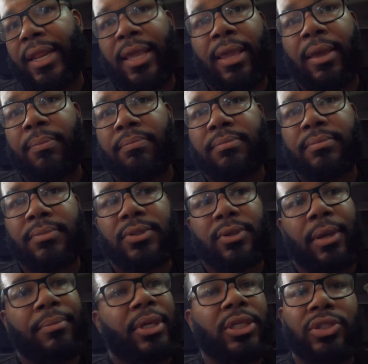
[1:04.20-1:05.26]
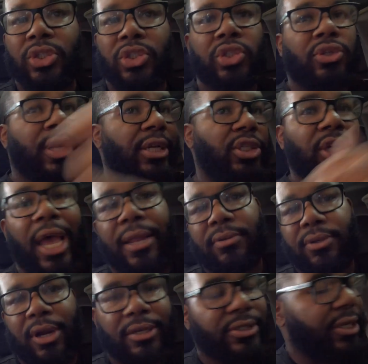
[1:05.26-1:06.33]
a.m. So I mean, just straight shot
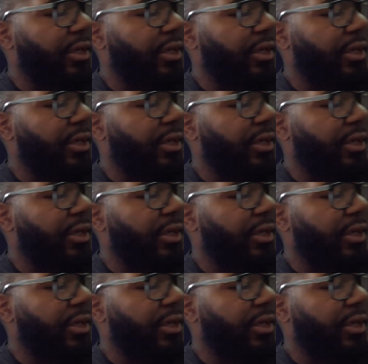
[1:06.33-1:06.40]
across